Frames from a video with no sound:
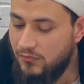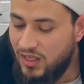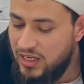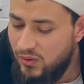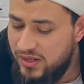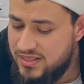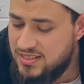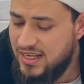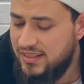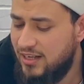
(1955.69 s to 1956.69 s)
Now
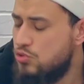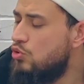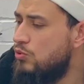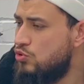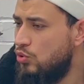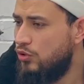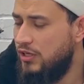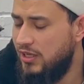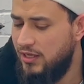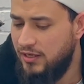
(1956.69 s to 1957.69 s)
understand, there is so much talk
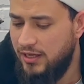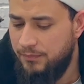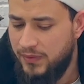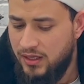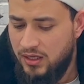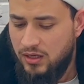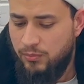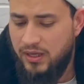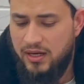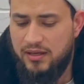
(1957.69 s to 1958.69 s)
in here, yeah?
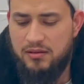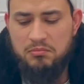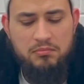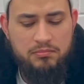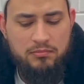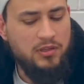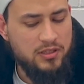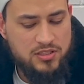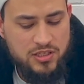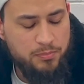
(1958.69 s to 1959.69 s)
But
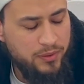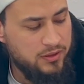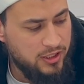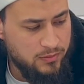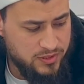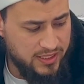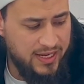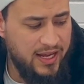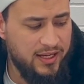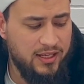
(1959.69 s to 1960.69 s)
in simple terms, in
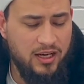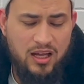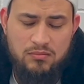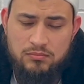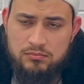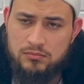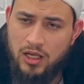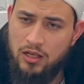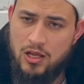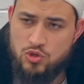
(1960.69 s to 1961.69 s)
Akhirah,
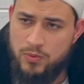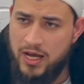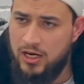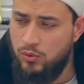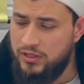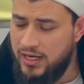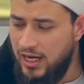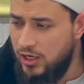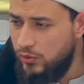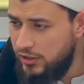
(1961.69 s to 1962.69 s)
Allah subhanahu wa
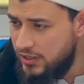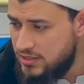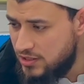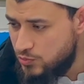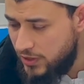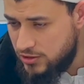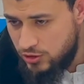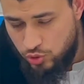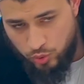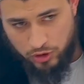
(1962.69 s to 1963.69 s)
ta'ala will ease this
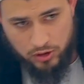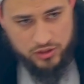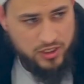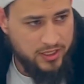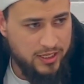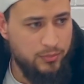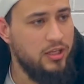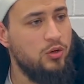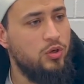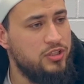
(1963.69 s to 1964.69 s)
person toward Jannah,
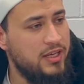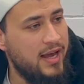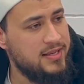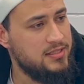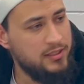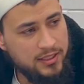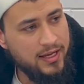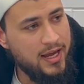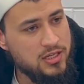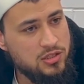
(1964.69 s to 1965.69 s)
meaning what he has done, he
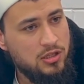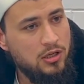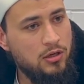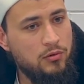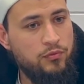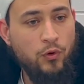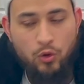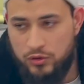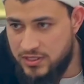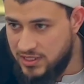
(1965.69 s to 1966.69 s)
has
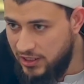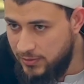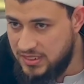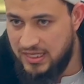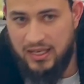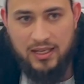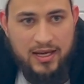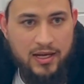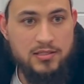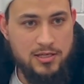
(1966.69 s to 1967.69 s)
followed the syllabus that
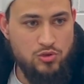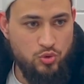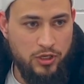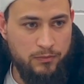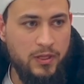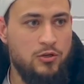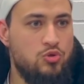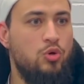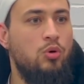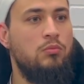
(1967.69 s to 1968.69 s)
Allah has sent to him.
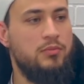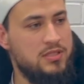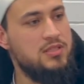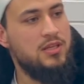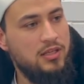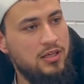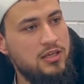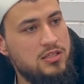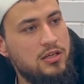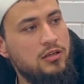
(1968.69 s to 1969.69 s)
So this is an
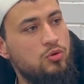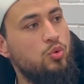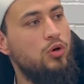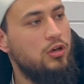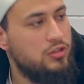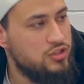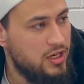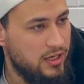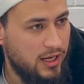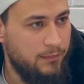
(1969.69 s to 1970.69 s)
easing toward the
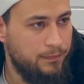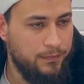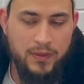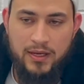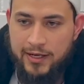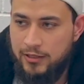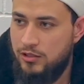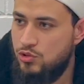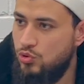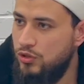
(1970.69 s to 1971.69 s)
Jannah. In
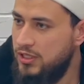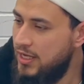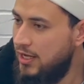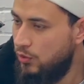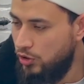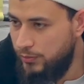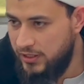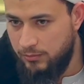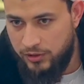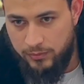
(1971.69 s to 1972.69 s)
this dunya will be
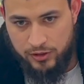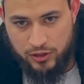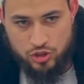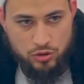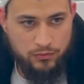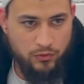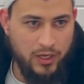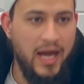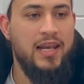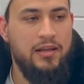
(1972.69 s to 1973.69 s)
the implementation of
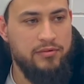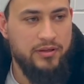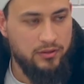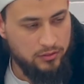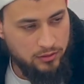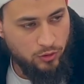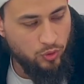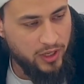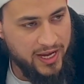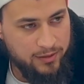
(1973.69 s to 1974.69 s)
Quran, living the
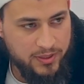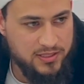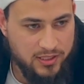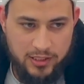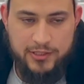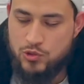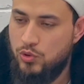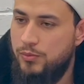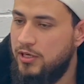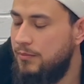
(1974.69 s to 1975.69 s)
Quran basically. This
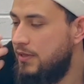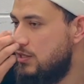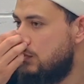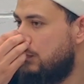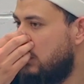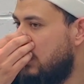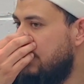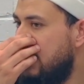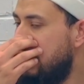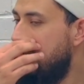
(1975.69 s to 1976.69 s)
will become easy for him.
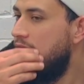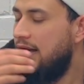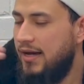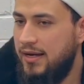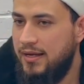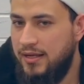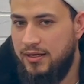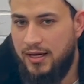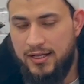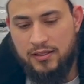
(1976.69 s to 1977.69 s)
And
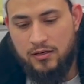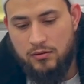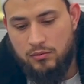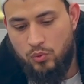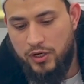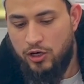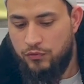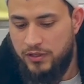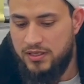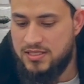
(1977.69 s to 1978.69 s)
in other way
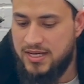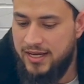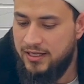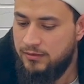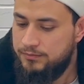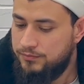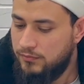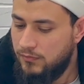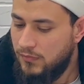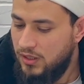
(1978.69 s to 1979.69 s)
of understanding,
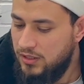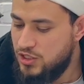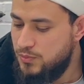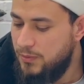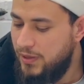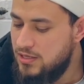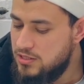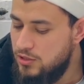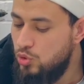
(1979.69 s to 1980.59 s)
the person